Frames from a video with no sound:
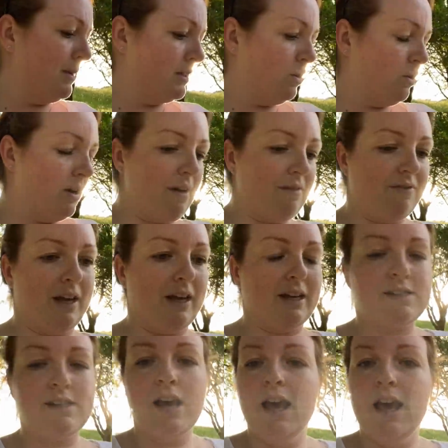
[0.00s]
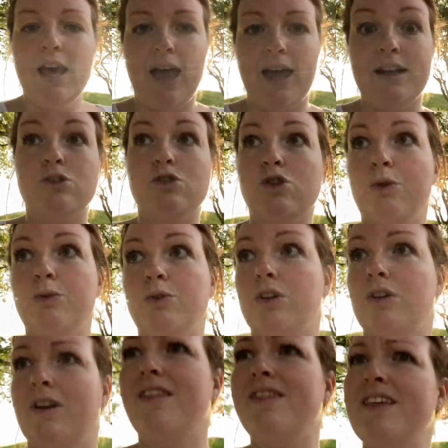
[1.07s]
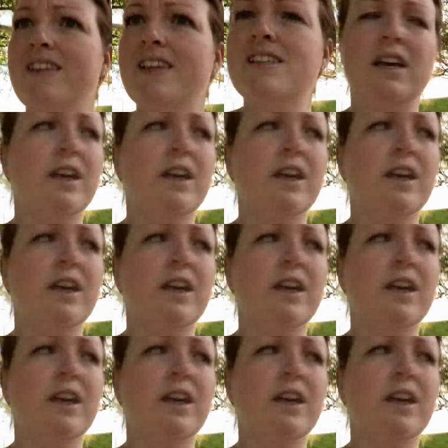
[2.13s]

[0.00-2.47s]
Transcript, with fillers: It's on Netflix and it's so good. And I think there's